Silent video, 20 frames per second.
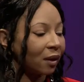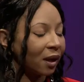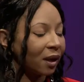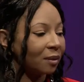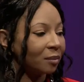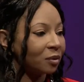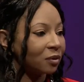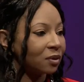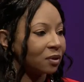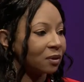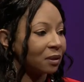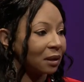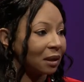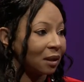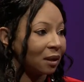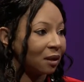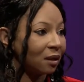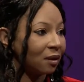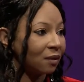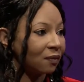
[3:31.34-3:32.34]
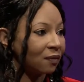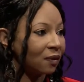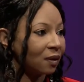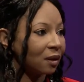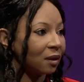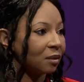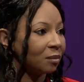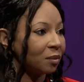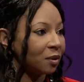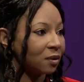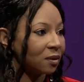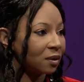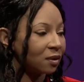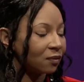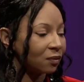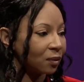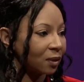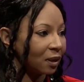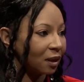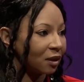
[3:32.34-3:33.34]
able to leave an abusive
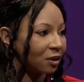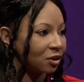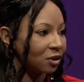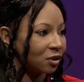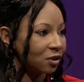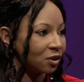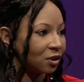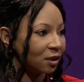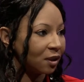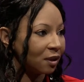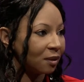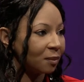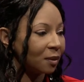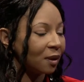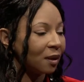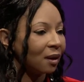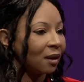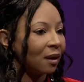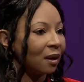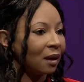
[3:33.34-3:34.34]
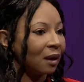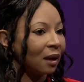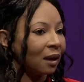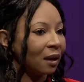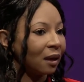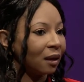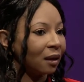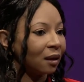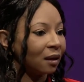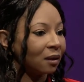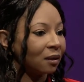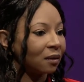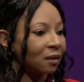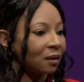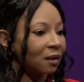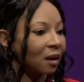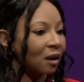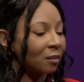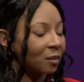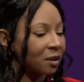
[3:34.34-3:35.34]
relationship and
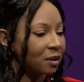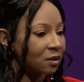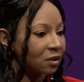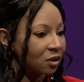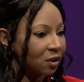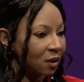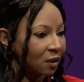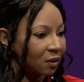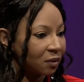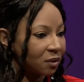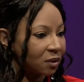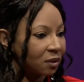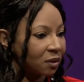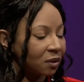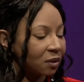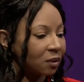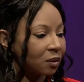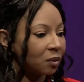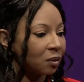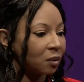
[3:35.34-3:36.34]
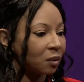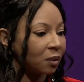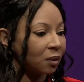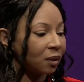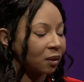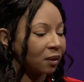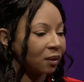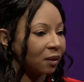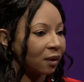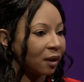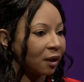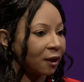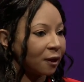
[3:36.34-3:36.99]
come into shelter, or